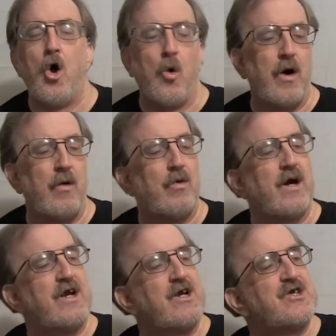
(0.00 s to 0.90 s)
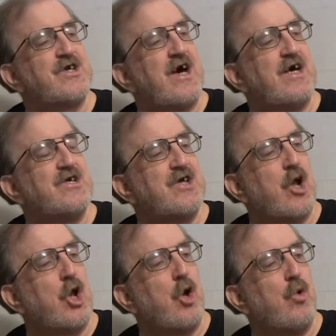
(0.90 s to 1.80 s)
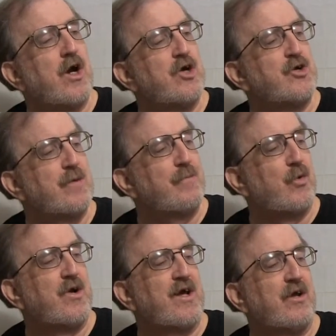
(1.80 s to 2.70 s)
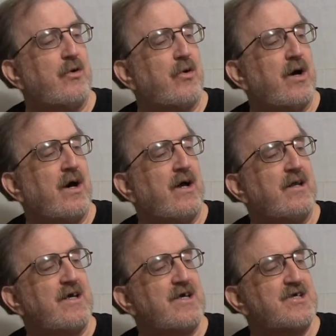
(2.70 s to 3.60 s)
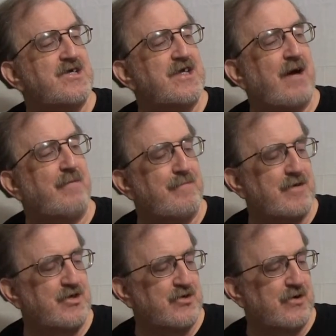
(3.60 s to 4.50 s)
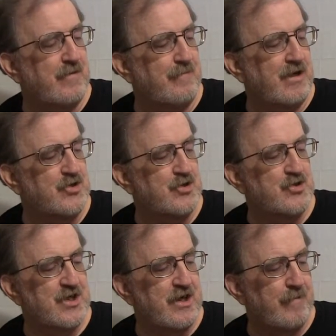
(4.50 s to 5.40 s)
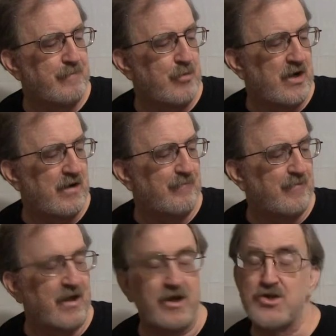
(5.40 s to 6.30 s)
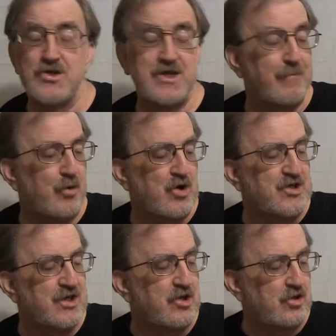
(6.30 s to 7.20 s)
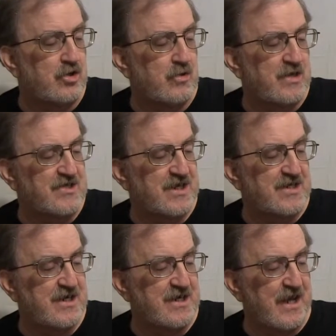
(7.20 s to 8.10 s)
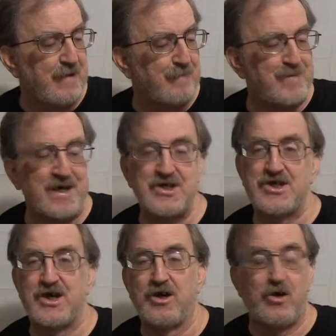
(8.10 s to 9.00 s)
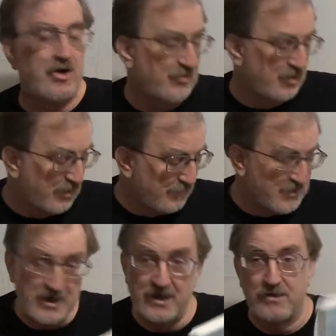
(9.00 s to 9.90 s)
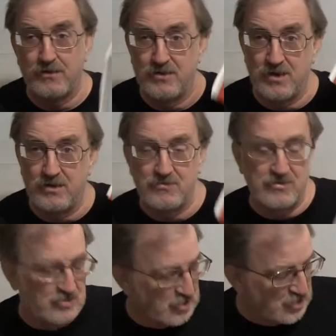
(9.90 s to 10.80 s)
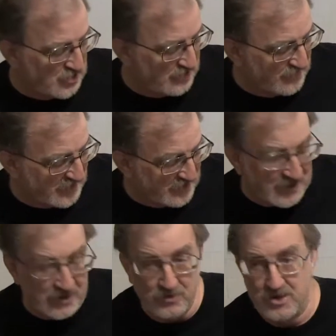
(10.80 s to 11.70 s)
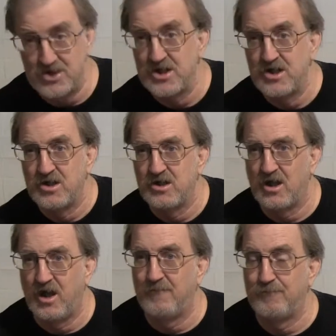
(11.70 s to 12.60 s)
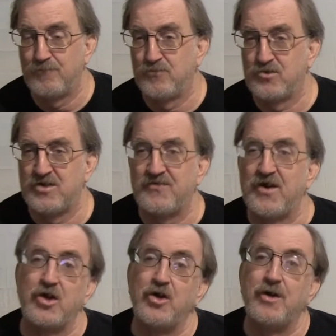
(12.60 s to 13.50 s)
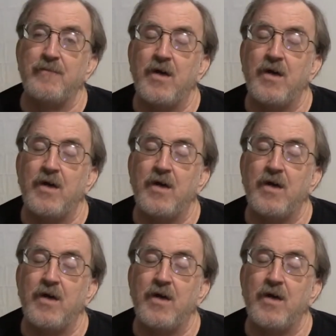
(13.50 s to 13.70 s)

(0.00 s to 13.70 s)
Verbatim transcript: Well, we're going to discuss Lowcountry Bordello, a Liz Talbot Mystery by Susan M. Boyer. And Susan M. Boyer is a USA Today best-selling author. And let me tell you, you know, she deserves that title because um, it's very good.